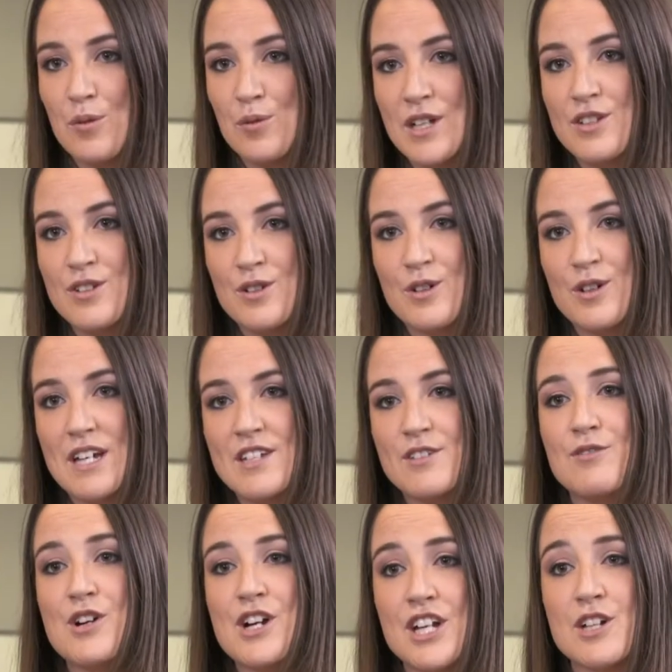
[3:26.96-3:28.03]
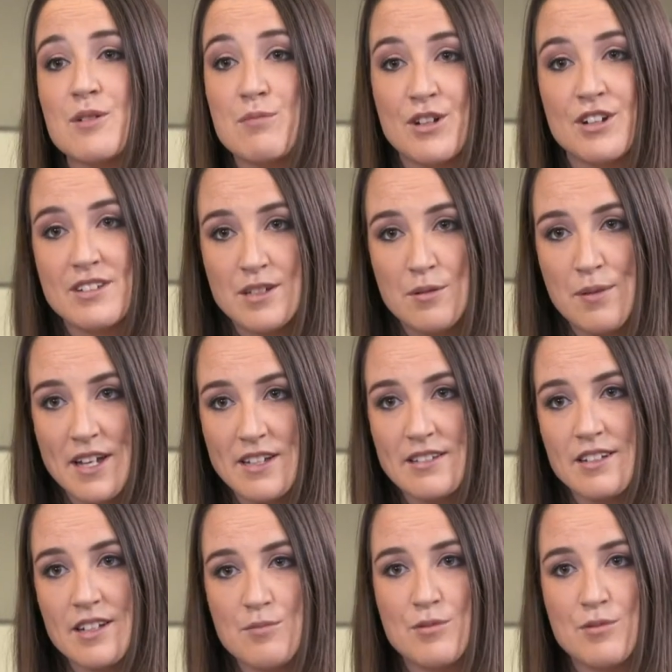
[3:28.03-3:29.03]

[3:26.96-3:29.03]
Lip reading: that we do is very community-based,